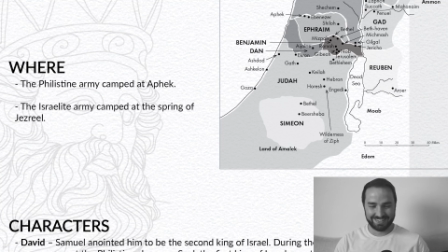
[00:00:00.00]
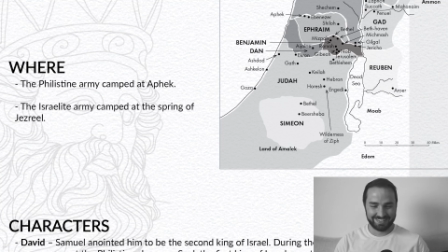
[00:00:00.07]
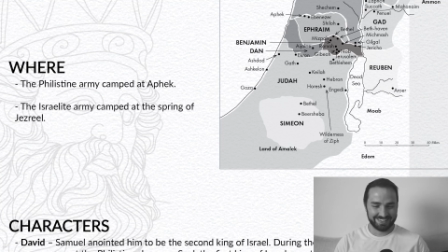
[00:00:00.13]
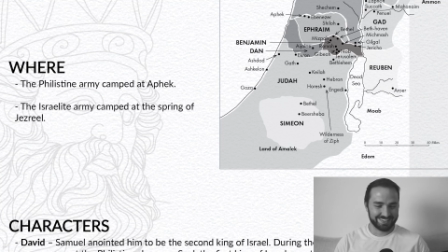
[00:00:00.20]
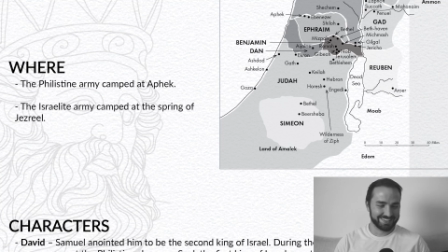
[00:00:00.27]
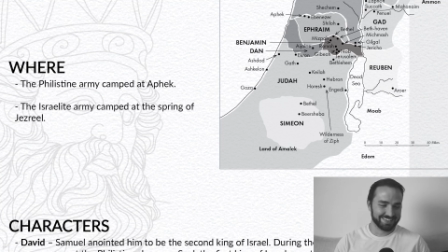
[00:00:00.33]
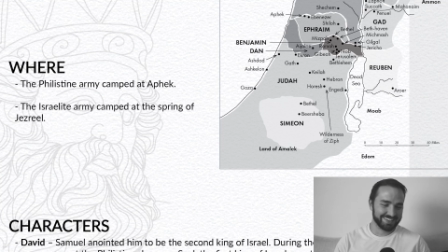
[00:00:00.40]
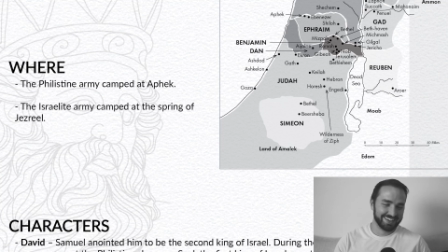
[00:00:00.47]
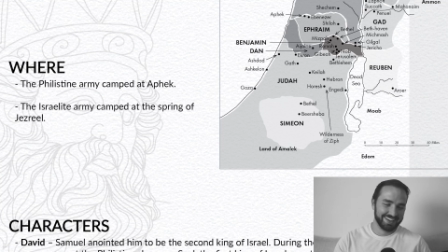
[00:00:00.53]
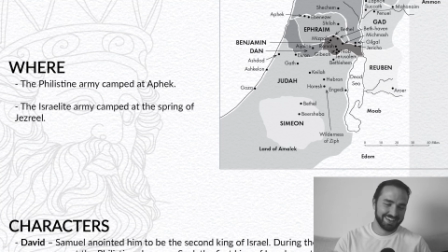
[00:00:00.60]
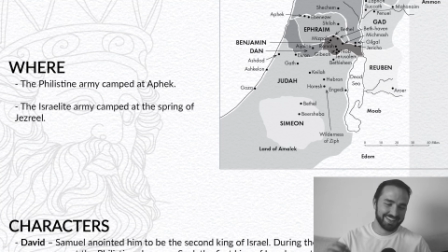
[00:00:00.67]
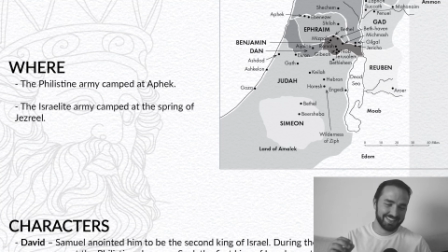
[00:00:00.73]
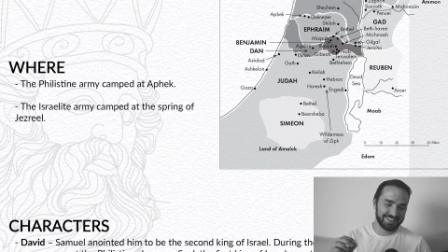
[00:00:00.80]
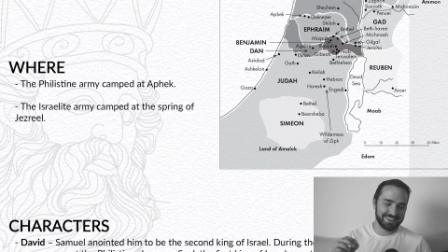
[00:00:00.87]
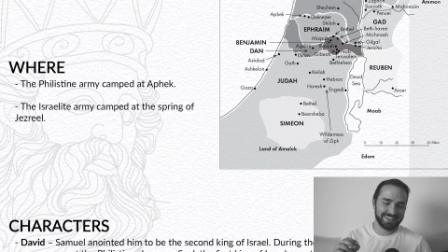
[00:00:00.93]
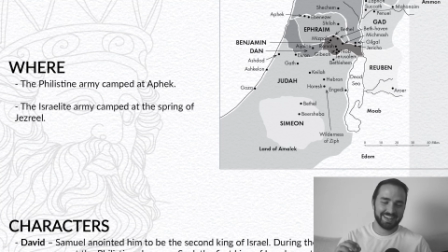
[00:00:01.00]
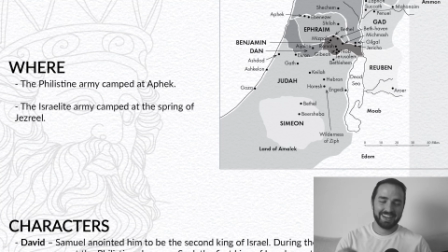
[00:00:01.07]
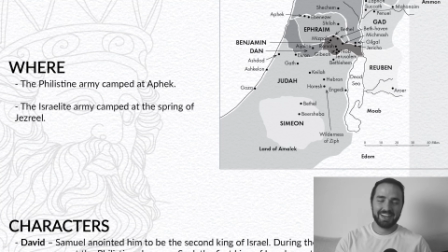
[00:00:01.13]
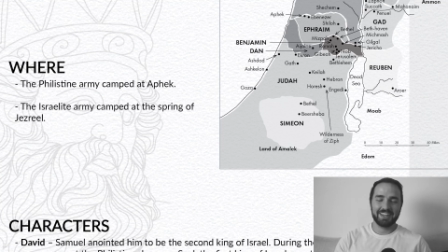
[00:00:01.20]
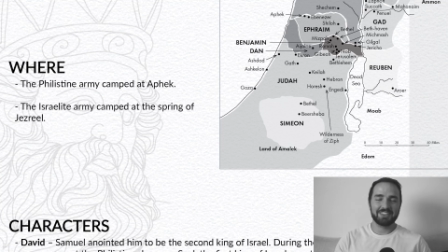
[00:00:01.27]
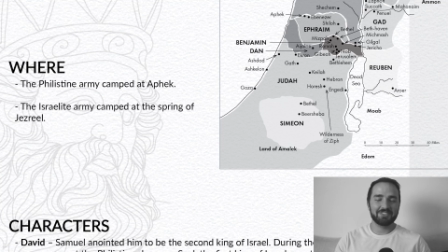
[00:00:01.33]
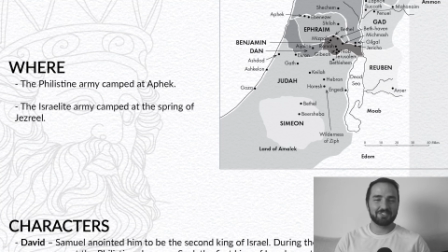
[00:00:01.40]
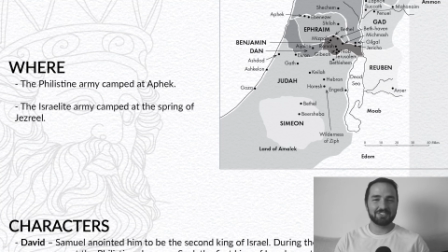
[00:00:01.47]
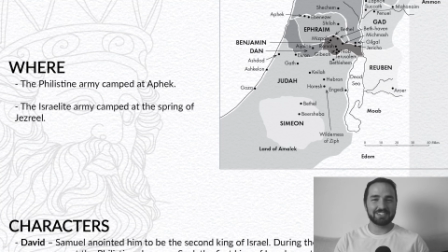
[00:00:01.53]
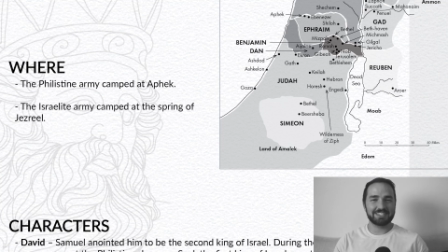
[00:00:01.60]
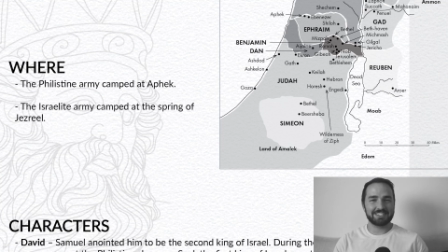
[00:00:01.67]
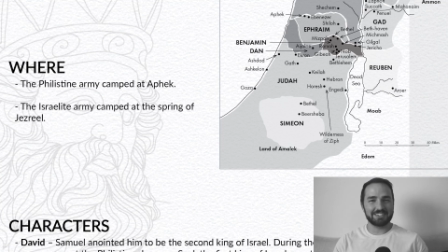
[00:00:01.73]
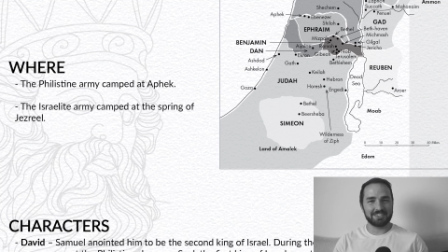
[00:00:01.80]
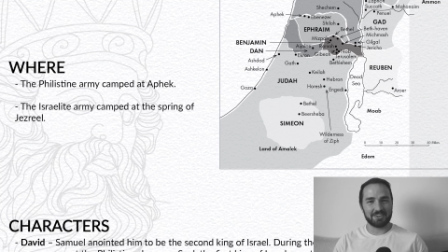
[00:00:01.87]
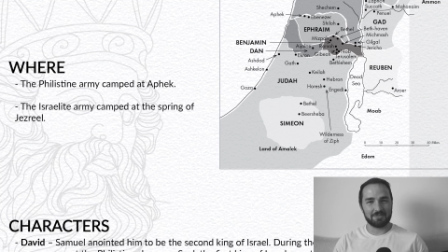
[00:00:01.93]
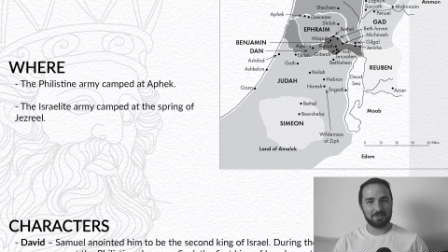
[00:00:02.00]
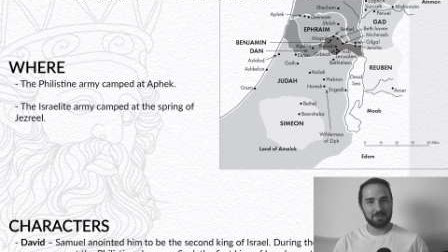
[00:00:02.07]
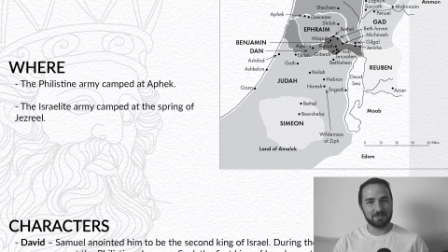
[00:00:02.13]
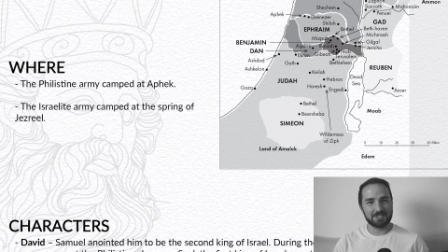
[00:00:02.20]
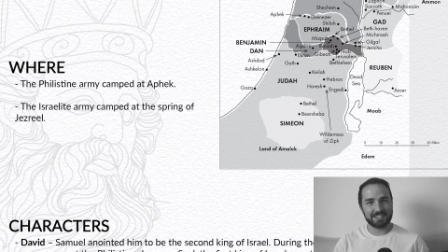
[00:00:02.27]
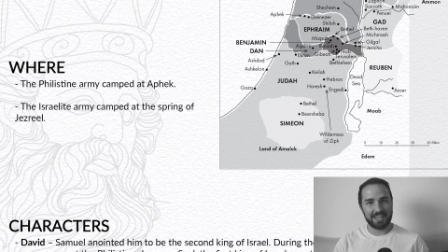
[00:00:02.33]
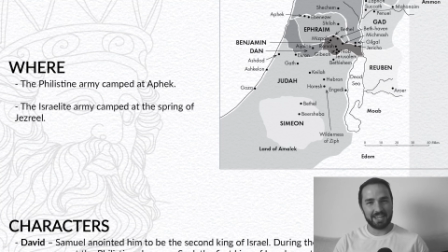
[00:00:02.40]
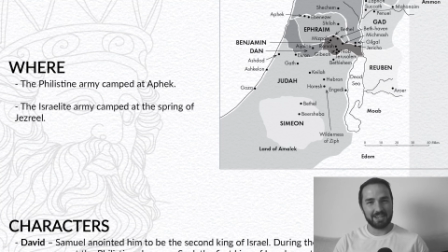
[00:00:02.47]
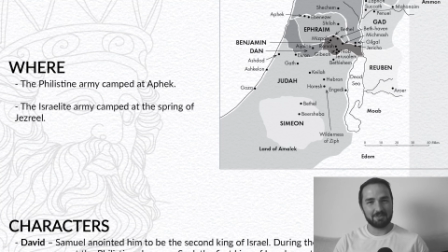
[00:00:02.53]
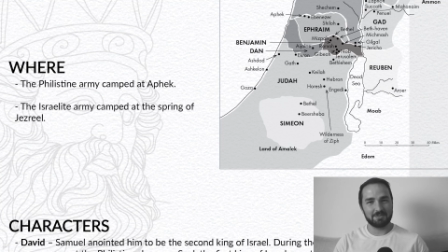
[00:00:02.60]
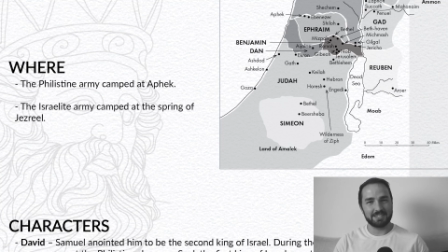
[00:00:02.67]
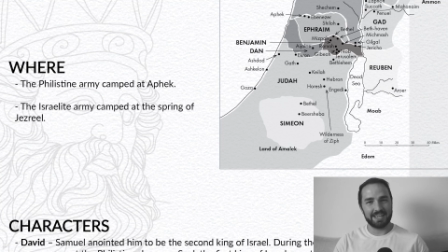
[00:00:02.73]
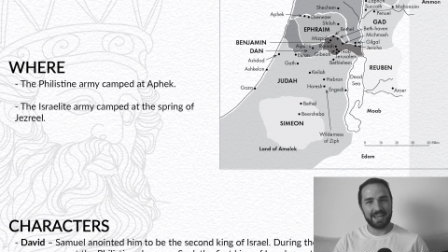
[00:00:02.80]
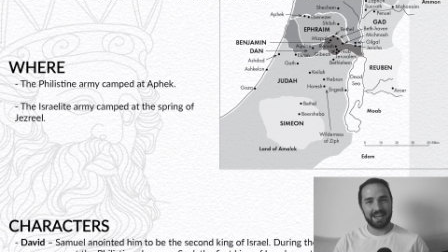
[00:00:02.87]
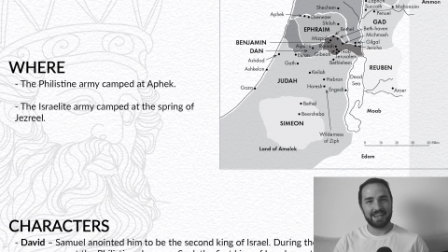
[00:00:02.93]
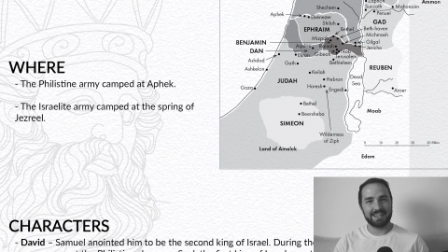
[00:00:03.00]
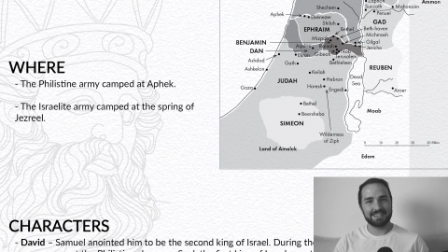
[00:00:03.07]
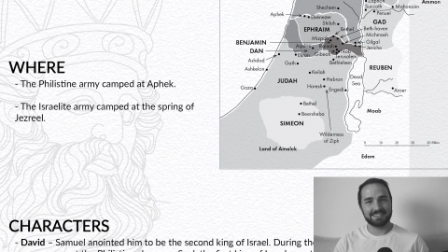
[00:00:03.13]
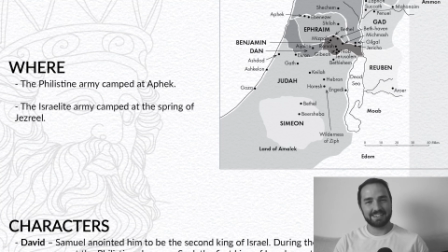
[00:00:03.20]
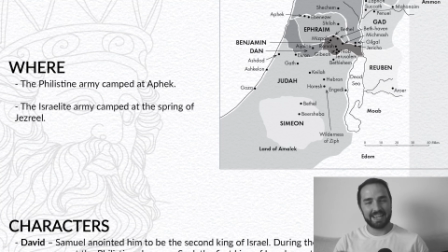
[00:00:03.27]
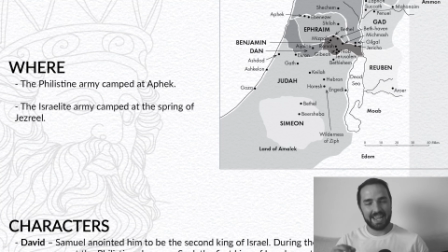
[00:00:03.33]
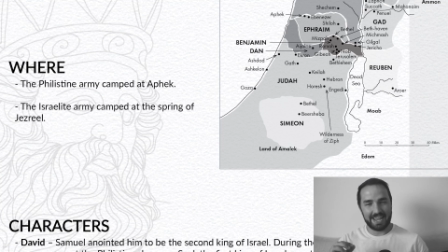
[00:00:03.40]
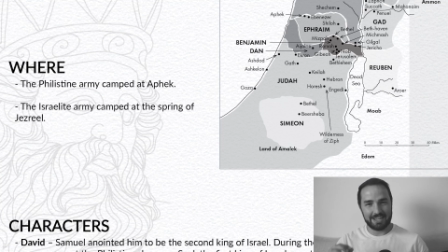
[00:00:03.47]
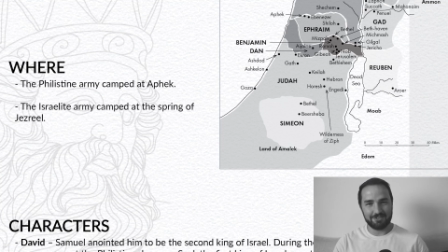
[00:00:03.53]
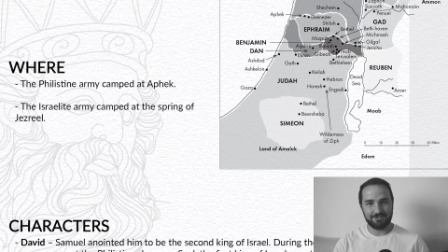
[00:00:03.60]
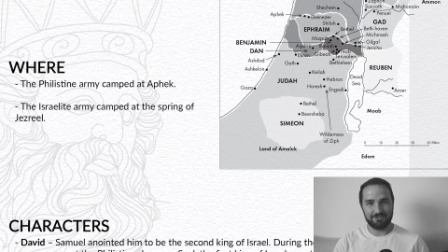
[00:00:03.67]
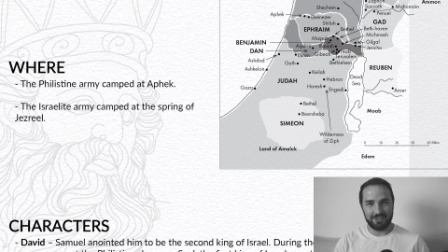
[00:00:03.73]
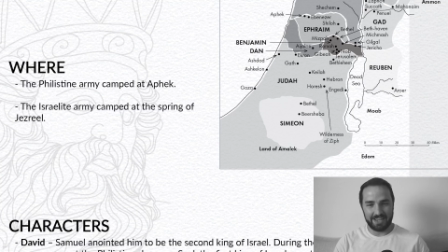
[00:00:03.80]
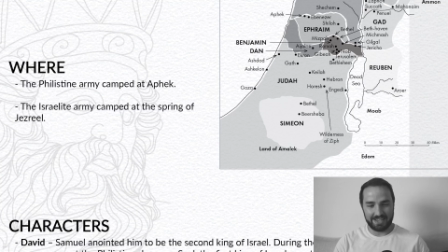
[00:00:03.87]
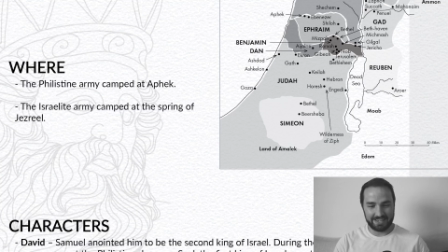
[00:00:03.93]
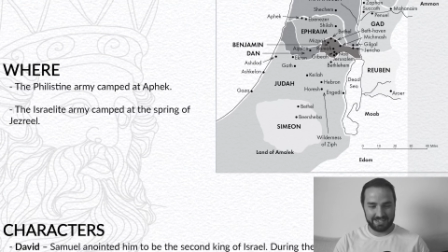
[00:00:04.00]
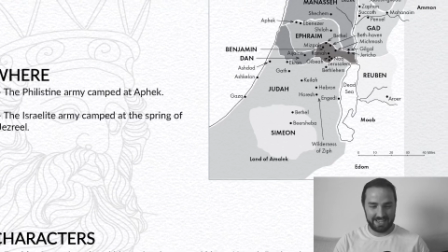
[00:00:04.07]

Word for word: the Philistine army was camped at Aphek.